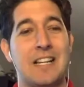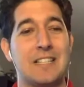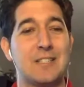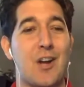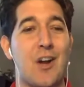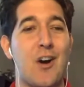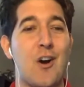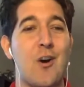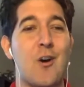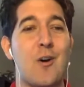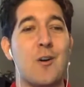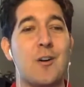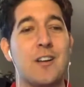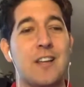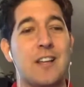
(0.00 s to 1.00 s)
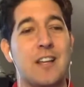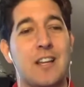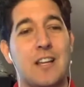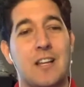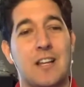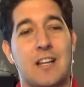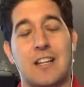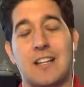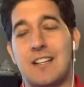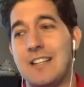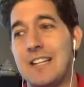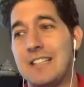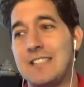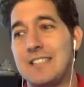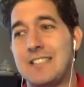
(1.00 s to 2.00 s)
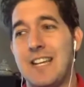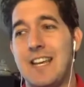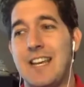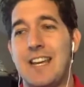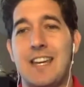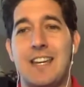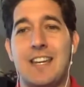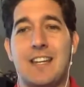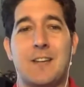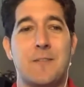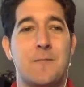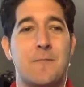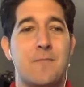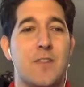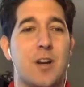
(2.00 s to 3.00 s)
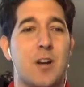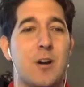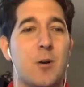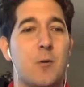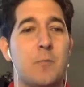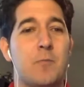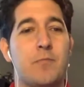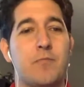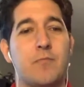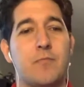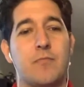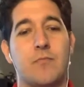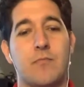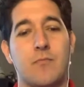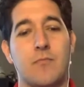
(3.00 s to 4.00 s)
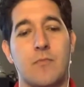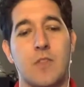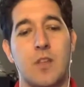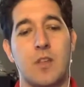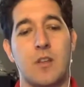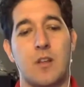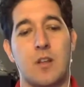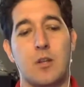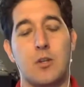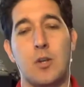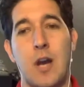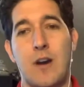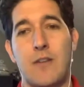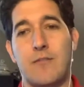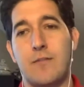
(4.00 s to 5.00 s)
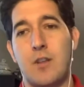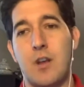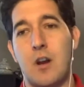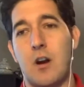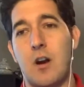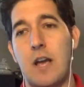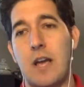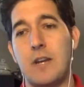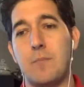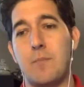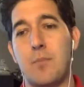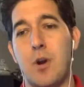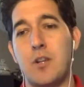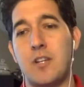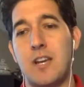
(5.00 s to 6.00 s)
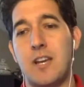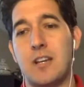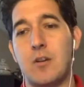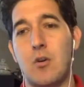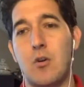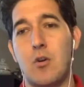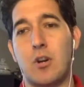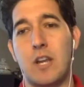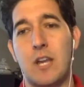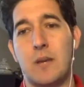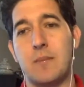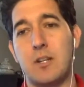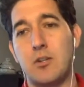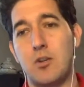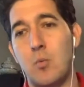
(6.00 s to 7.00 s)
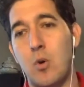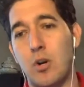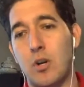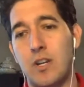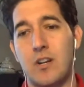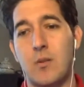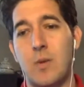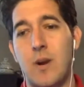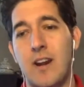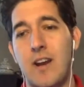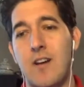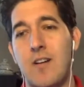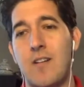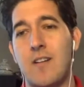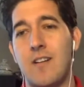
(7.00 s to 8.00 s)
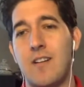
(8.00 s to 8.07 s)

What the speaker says: So let's say, um, do you have any project or game that you're working on right now?